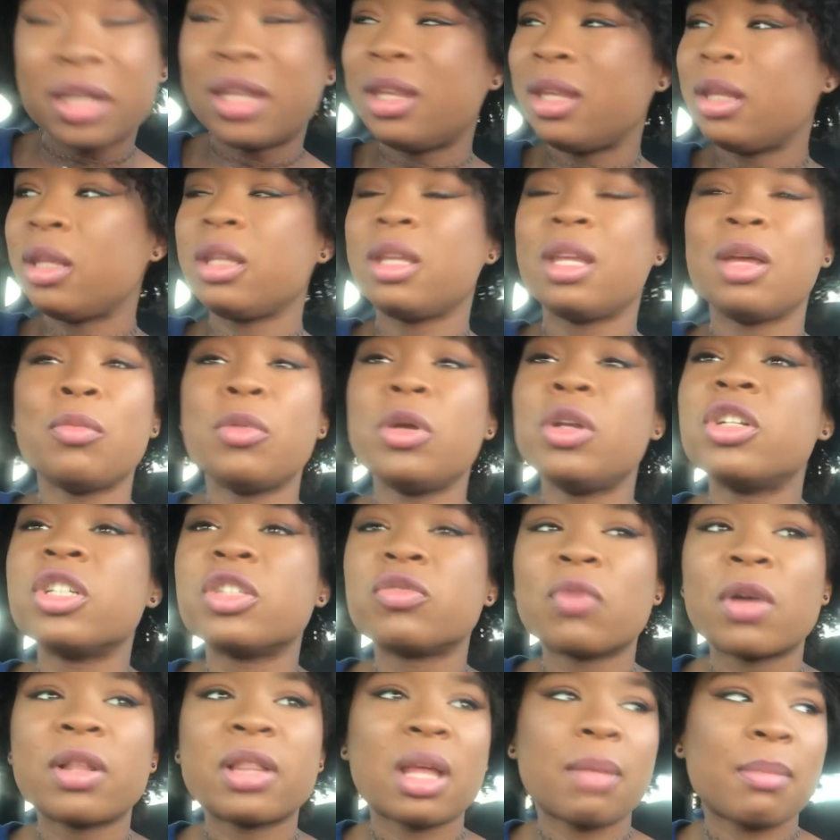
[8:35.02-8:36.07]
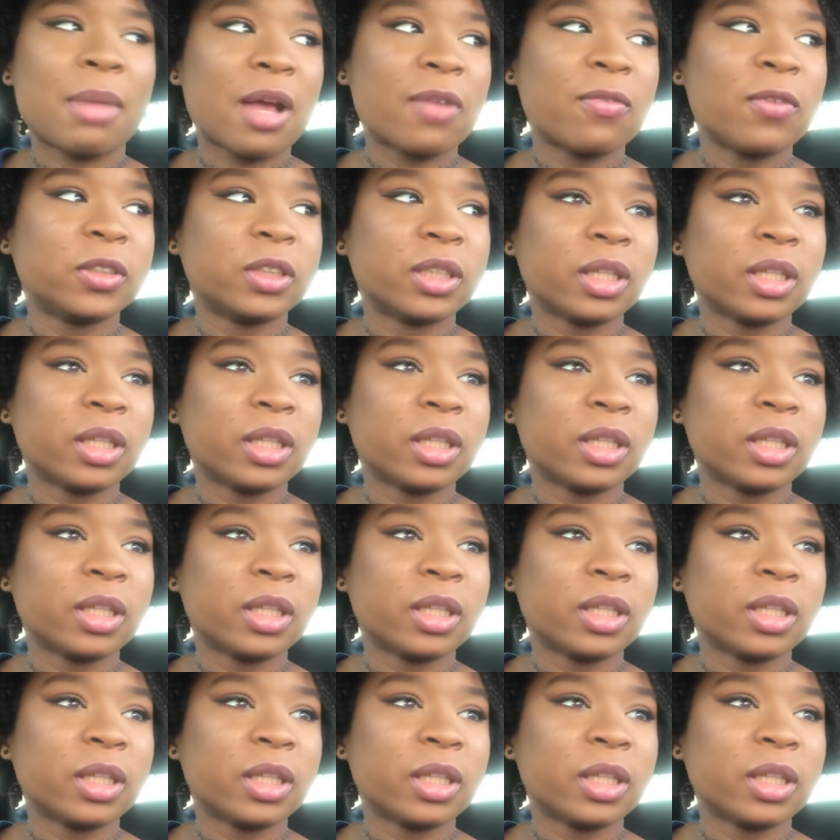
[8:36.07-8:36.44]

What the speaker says: Can we just run that back for a